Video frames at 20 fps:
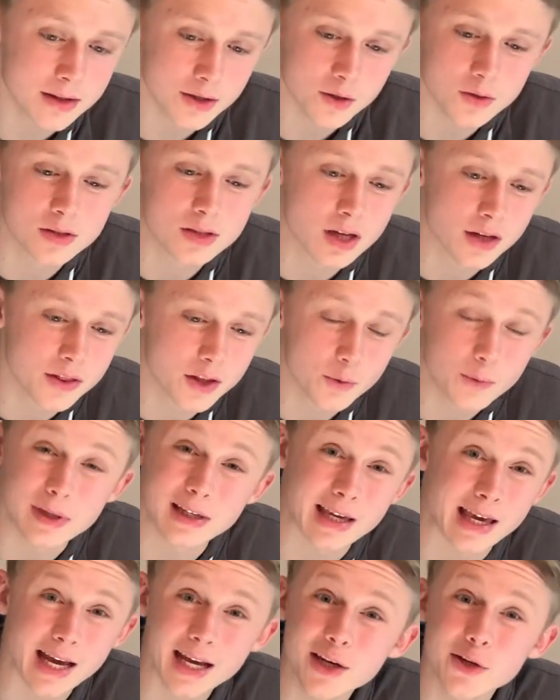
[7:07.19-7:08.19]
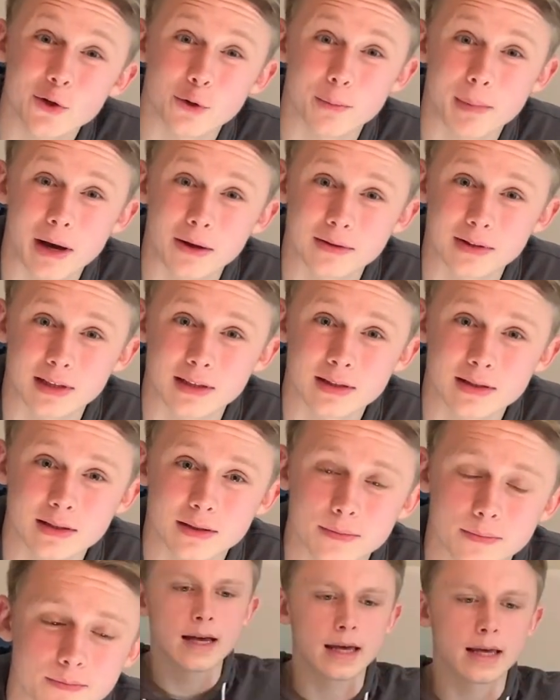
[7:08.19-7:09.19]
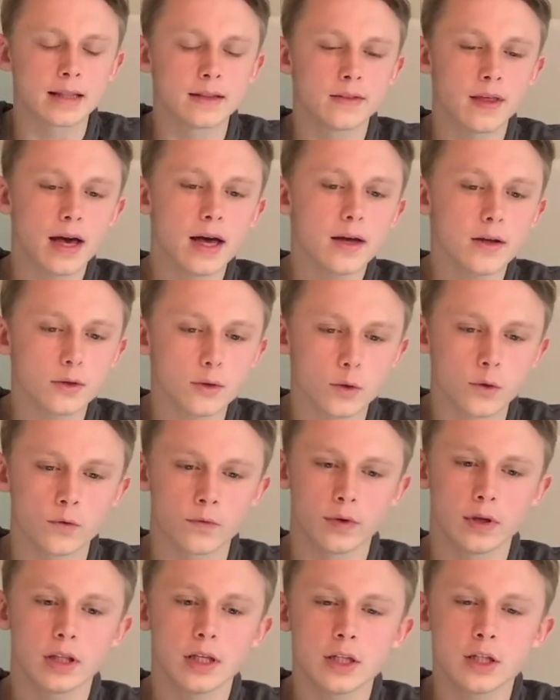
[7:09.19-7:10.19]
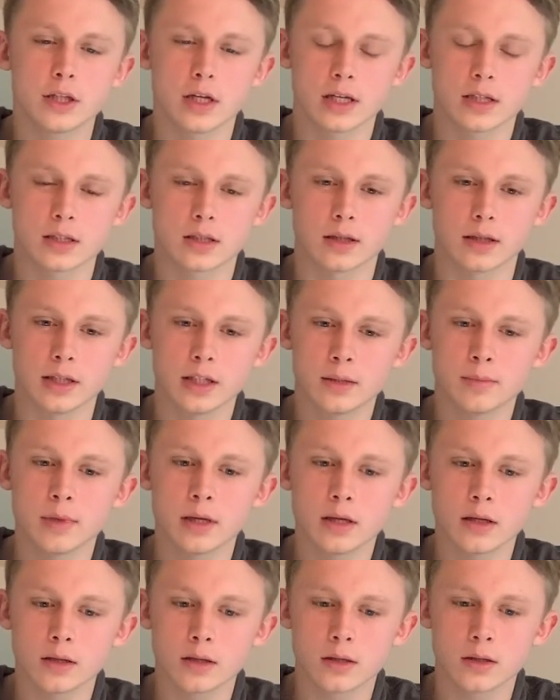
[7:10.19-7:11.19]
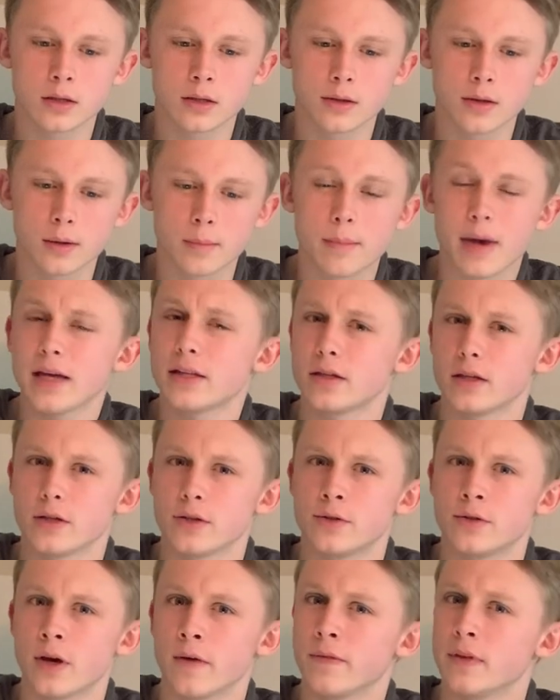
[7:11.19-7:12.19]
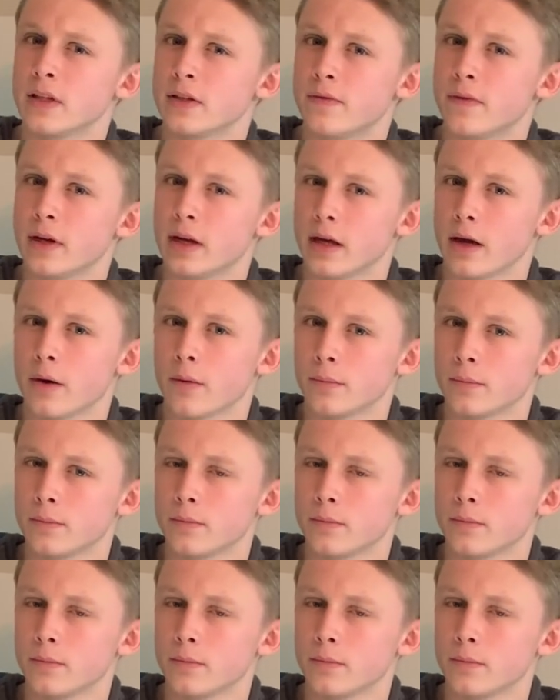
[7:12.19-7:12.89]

there's nothing we can do about this. And that really just leads me to the message of this video,